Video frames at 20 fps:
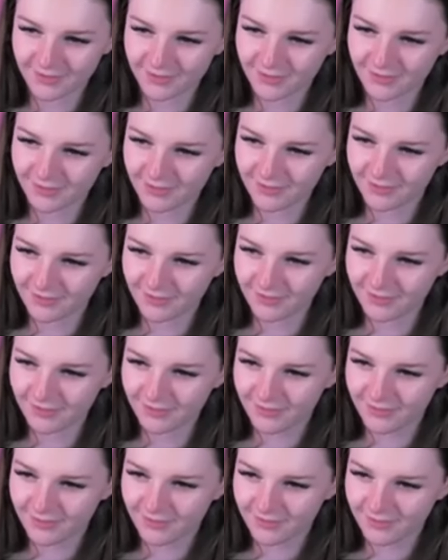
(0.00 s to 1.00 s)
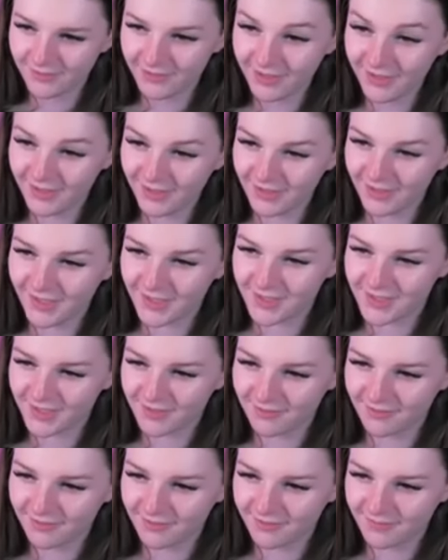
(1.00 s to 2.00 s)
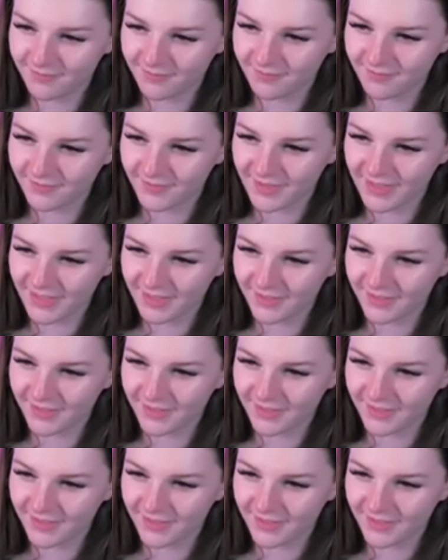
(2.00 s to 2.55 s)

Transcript: Oh no way. I, I, see.